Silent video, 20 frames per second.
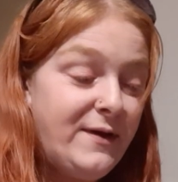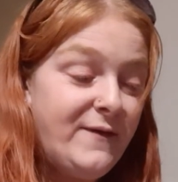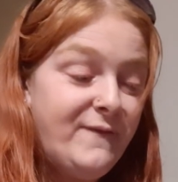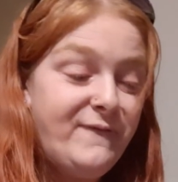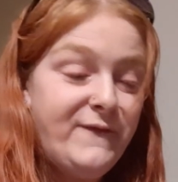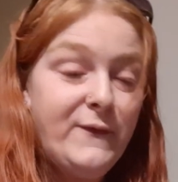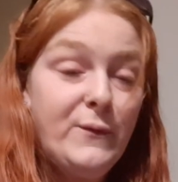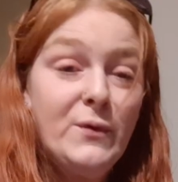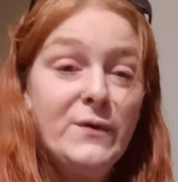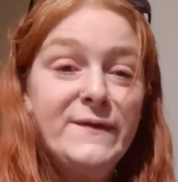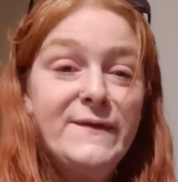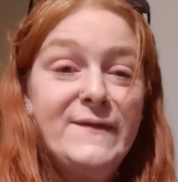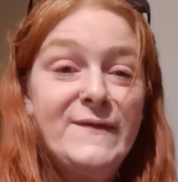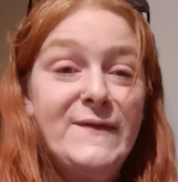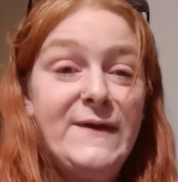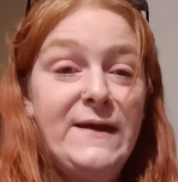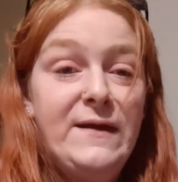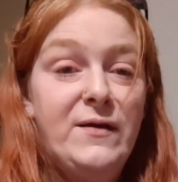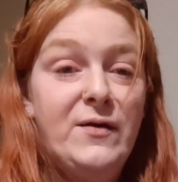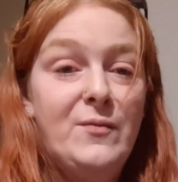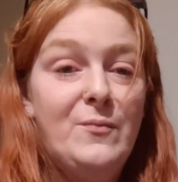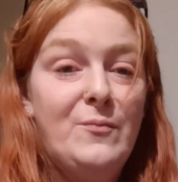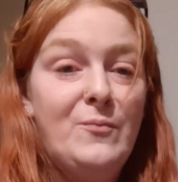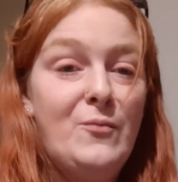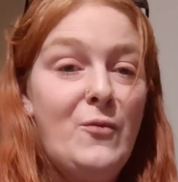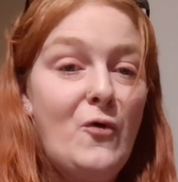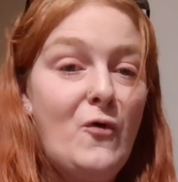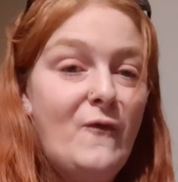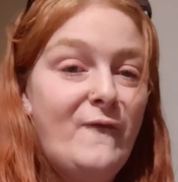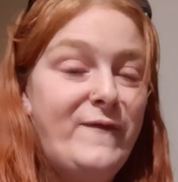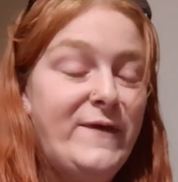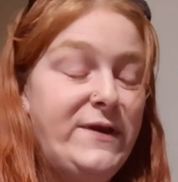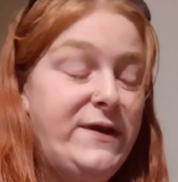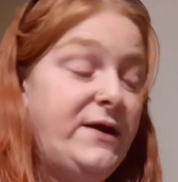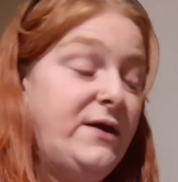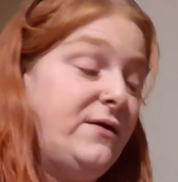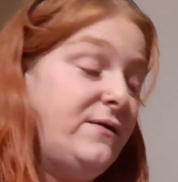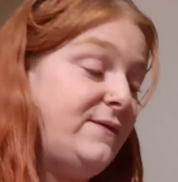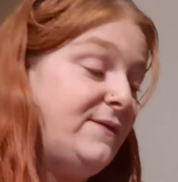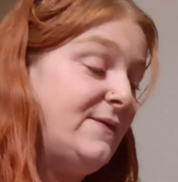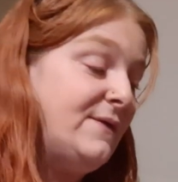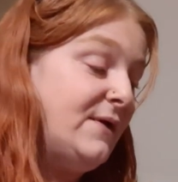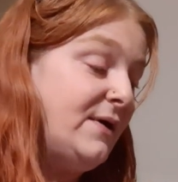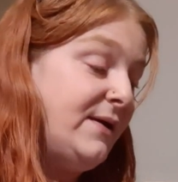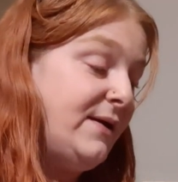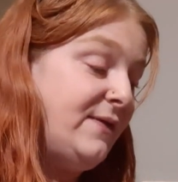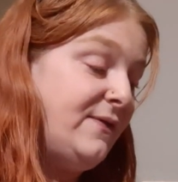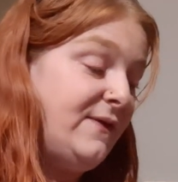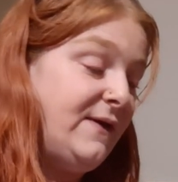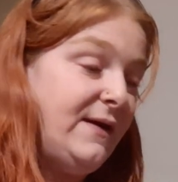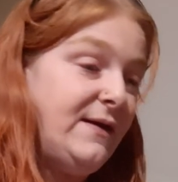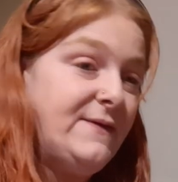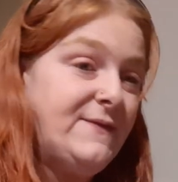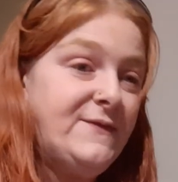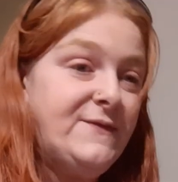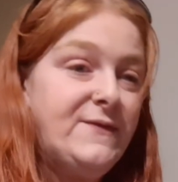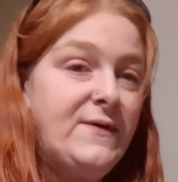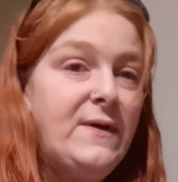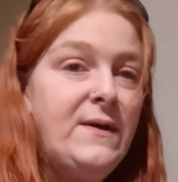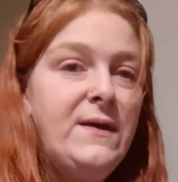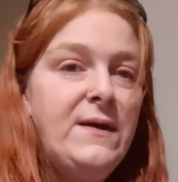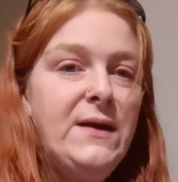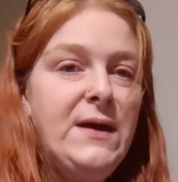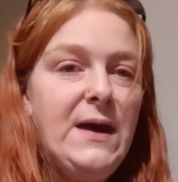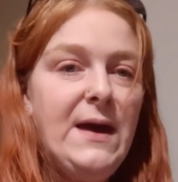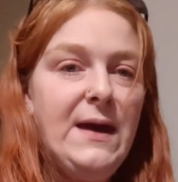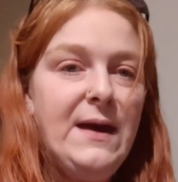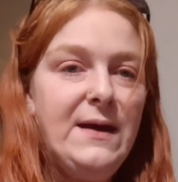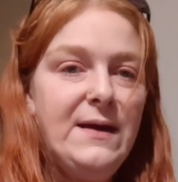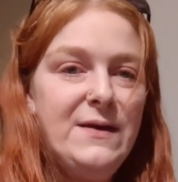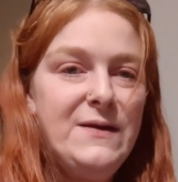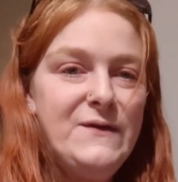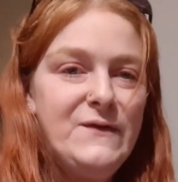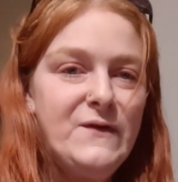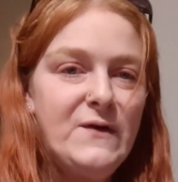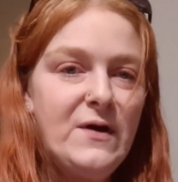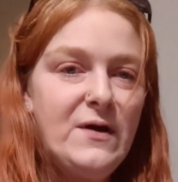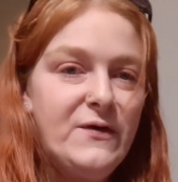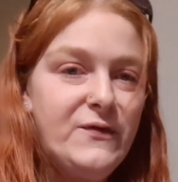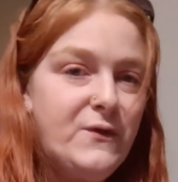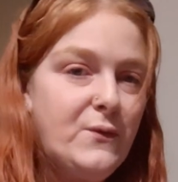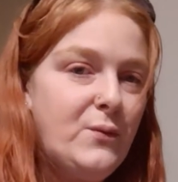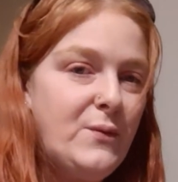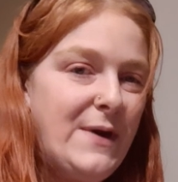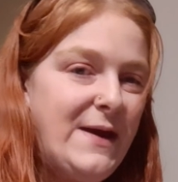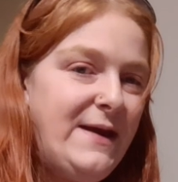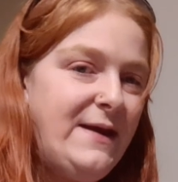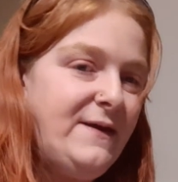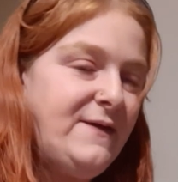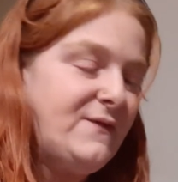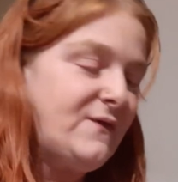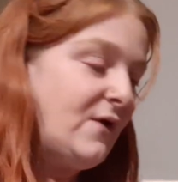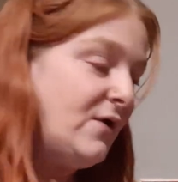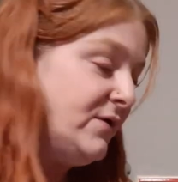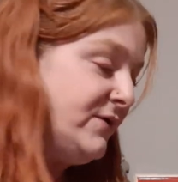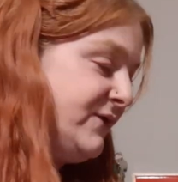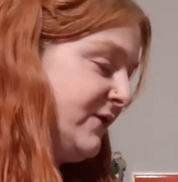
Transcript: If you want to see more videos like this and other ways I